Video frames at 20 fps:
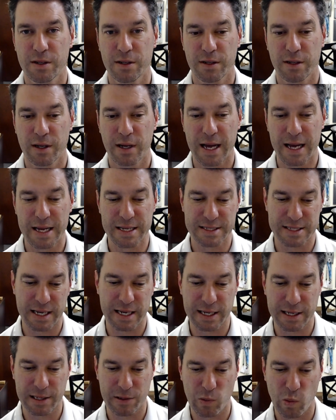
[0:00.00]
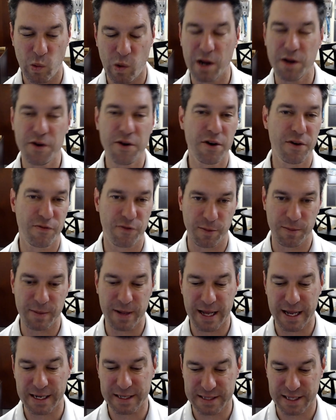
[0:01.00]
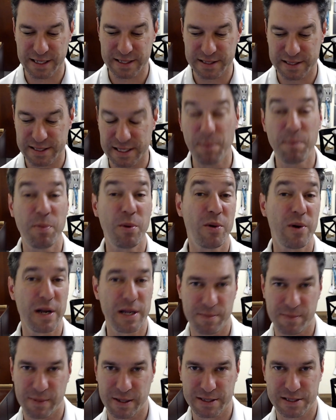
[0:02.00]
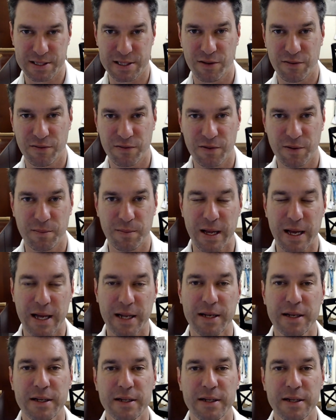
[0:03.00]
As I wander from that, as I separate myself from that,